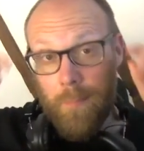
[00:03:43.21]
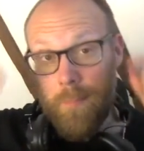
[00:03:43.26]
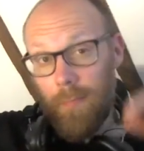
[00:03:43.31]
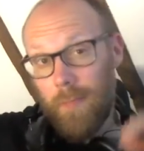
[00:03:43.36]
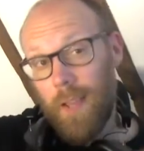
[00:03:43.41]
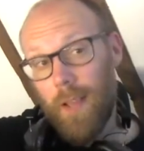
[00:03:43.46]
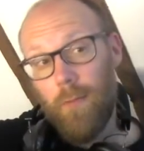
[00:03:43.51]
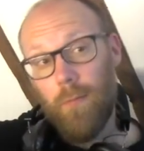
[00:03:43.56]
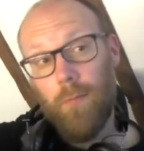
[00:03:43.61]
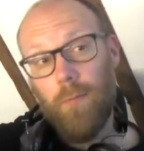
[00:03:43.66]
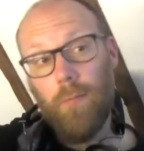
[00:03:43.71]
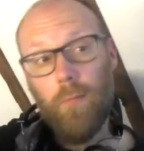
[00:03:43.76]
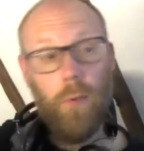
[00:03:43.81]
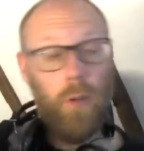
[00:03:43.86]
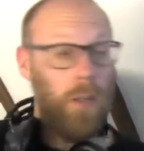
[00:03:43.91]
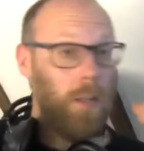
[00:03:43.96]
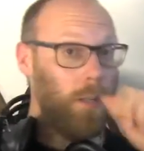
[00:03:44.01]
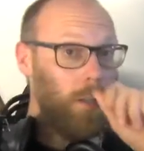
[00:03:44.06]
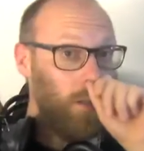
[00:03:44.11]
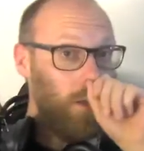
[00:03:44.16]
Now we're
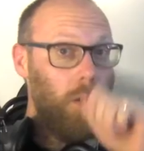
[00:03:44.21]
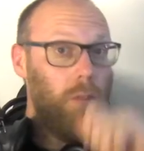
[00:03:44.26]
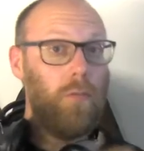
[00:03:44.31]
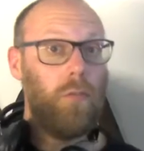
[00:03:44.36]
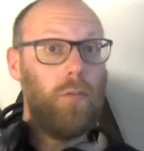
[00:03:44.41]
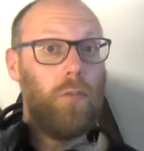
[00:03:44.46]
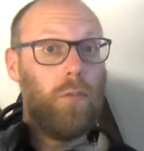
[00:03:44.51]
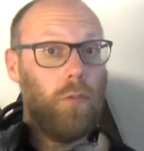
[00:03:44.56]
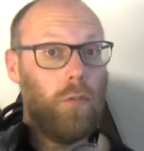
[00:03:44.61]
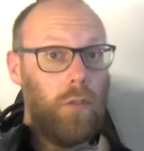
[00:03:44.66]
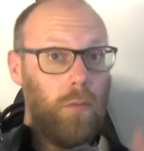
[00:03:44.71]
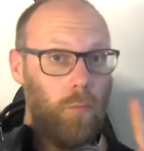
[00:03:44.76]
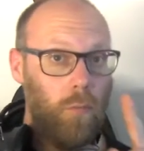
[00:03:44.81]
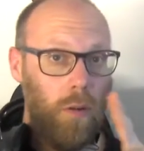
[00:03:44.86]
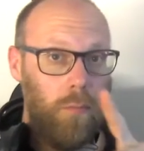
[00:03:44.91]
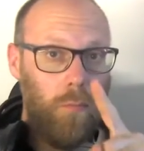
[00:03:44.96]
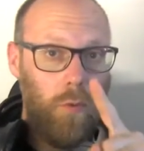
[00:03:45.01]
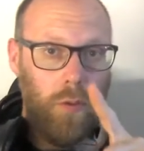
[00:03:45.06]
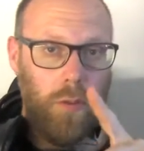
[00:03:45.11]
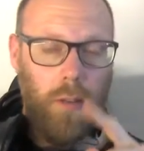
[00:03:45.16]
going to go through the chords
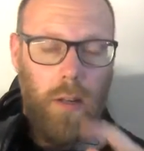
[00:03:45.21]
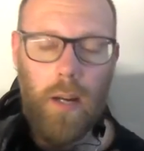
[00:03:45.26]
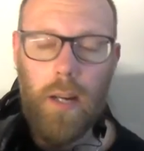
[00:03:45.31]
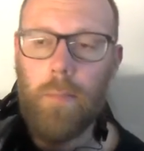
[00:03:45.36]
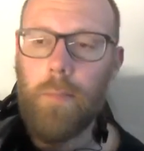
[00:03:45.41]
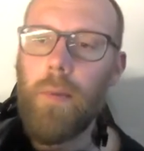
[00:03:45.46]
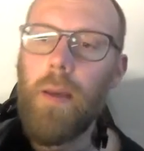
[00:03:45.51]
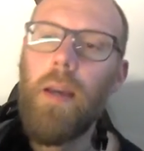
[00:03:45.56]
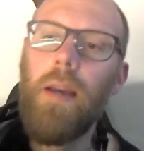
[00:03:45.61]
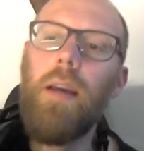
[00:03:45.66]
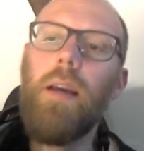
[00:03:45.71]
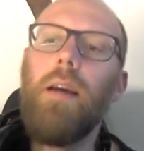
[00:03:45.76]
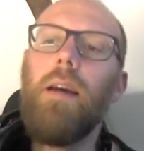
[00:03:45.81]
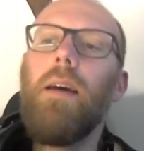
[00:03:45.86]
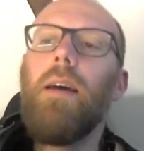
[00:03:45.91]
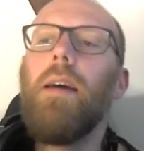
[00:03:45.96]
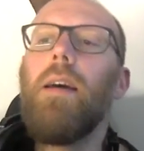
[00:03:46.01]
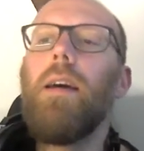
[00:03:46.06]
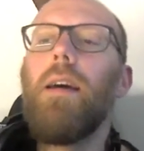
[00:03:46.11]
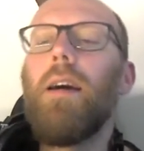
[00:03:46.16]
one more time,
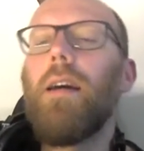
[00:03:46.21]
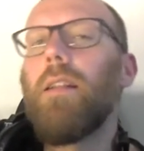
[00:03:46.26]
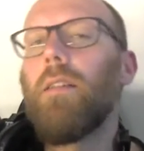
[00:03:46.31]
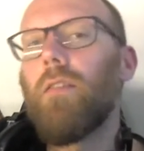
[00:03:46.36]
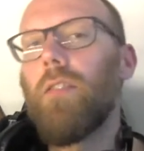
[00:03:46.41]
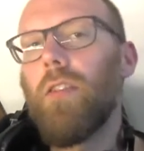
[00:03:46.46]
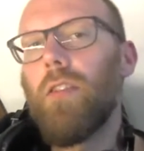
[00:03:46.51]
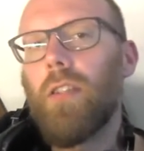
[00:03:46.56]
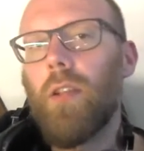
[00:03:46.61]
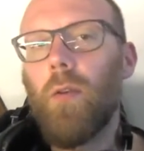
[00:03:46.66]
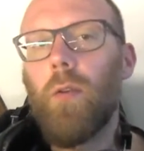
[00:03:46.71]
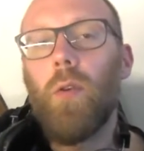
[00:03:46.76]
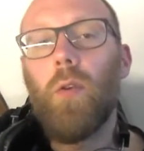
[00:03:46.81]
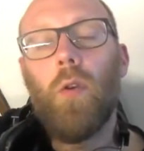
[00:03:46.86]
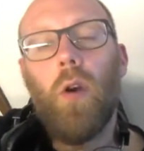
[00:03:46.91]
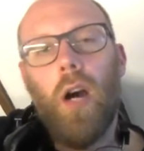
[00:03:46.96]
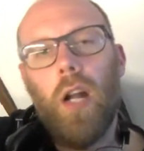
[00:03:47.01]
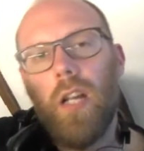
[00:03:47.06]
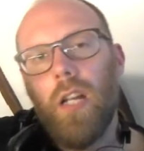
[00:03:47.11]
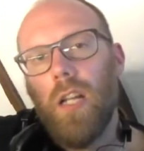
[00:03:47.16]
and I'm going to show you
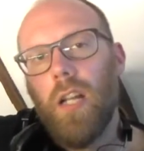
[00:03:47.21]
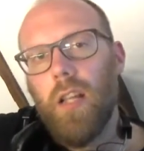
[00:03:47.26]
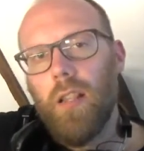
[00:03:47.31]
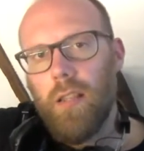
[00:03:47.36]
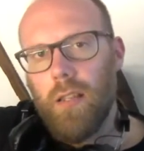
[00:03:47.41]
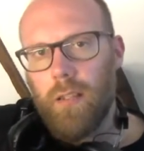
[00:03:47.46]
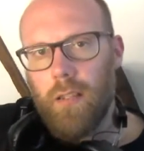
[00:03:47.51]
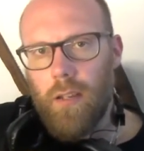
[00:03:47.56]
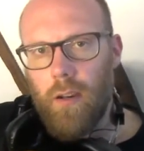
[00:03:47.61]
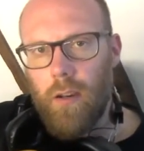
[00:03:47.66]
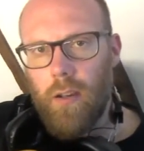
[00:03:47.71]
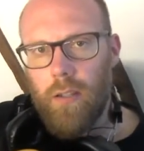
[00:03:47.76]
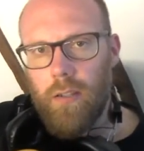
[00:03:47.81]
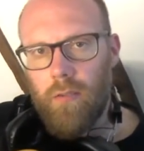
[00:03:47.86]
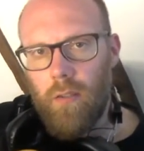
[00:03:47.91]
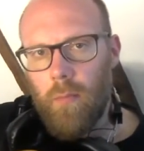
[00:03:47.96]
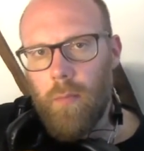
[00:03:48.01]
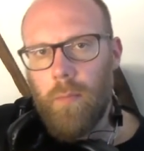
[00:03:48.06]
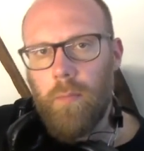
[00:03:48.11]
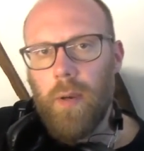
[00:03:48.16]
another
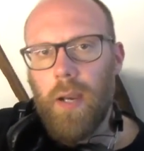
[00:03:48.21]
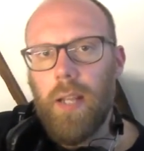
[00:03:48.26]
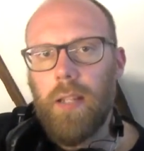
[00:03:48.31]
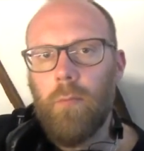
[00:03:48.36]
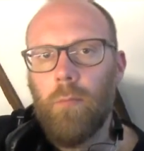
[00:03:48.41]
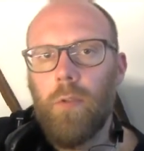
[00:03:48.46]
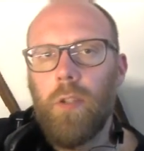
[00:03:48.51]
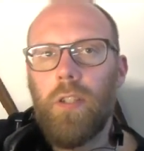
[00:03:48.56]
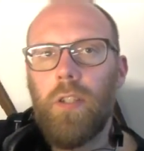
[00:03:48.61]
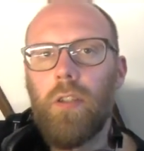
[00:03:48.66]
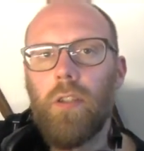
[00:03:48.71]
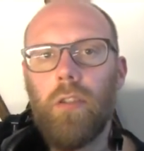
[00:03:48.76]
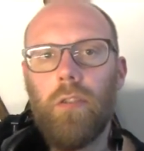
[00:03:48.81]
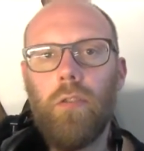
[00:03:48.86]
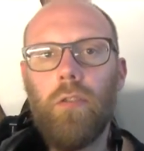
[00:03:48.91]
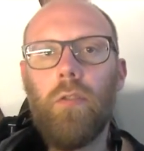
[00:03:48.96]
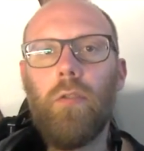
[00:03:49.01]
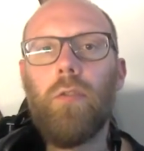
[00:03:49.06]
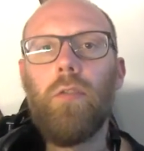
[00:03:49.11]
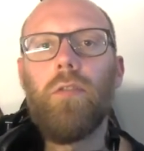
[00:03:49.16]
strumming pattern which you can
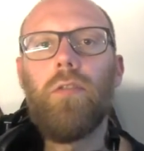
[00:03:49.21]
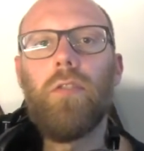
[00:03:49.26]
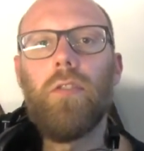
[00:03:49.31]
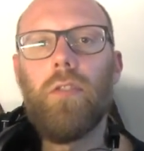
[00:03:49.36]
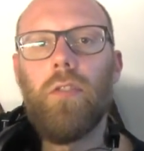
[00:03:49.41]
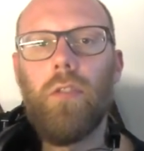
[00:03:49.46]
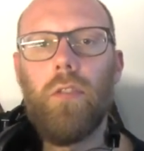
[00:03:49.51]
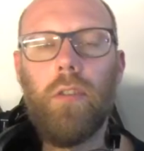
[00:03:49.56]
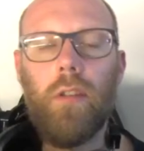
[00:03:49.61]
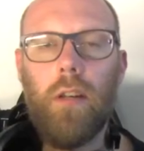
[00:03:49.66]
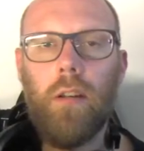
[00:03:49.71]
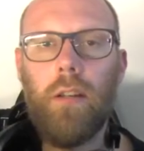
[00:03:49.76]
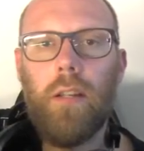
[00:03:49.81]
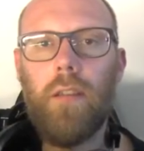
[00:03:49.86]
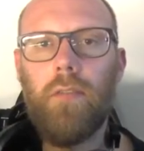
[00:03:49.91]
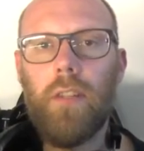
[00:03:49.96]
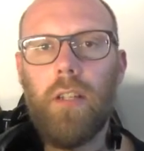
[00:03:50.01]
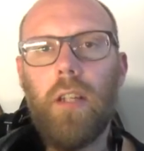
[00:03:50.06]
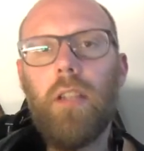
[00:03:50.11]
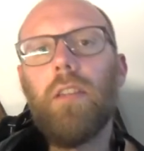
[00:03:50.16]
do. So you're now going to
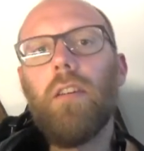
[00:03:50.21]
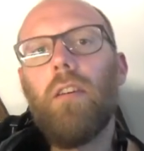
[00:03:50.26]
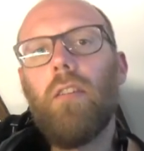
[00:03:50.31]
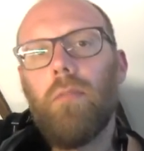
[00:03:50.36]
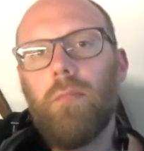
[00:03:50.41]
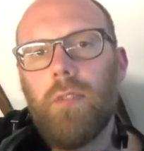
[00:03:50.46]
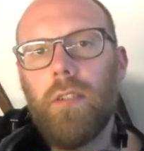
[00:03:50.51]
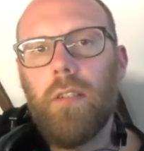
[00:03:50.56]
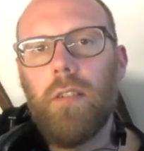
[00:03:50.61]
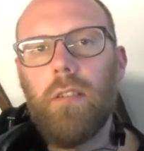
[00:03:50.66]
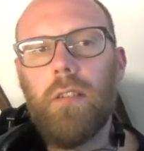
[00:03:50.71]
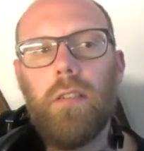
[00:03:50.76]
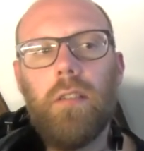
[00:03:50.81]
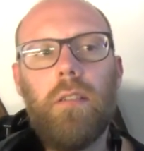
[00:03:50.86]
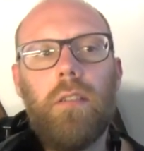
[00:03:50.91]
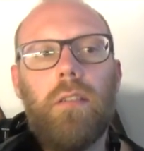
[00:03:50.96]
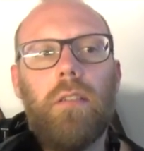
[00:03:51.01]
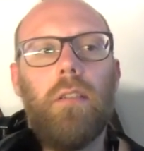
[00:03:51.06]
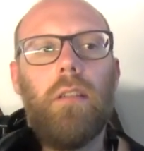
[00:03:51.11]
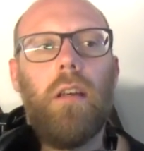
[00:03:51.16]
have another option
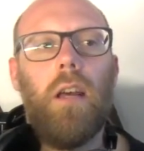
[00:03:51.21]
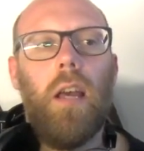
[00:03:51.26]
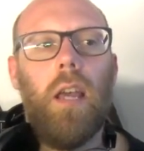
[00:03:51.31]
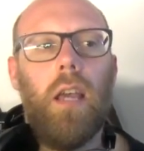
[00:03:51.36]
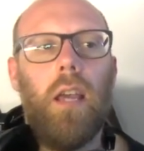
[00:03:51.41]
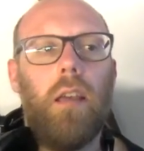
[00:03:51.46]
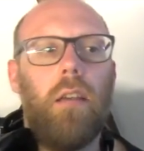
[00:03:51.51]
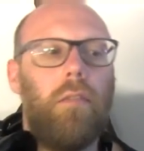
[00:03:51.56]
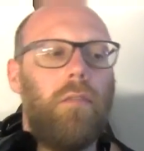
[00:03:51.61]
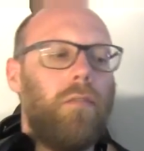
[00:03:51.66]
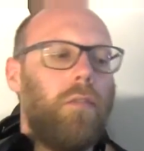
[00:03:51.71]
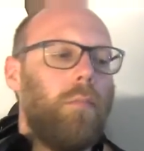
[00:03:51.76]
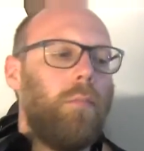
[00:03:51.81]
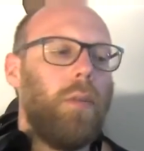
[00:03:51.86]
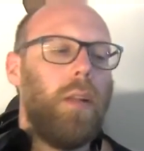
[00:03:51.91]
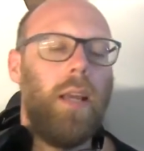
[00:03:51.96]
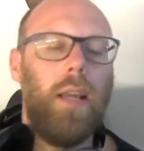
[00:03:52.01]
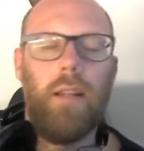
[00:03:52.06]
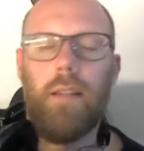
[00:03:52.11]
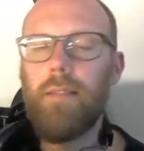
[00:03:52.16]
for
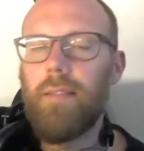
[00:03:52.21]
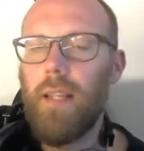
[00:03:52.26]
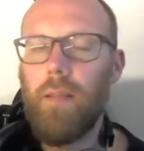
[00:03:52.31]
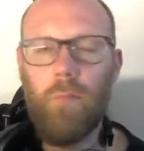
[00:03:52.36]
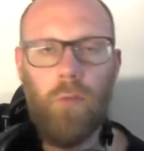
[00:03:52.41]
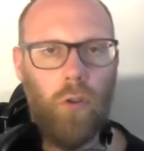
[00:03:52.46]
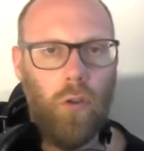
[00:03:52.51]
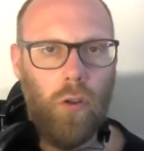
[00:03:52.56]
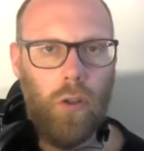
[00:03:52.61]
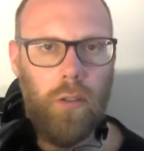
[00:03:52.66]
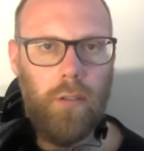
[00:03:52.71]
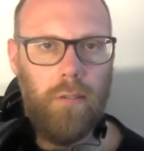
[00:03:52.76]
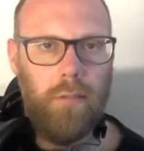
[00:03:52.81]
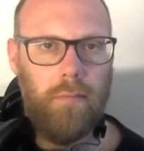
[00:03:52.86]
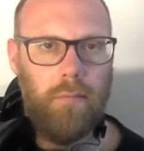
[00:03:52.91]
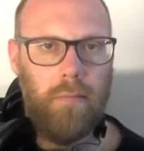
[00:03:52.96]
playing the same chords.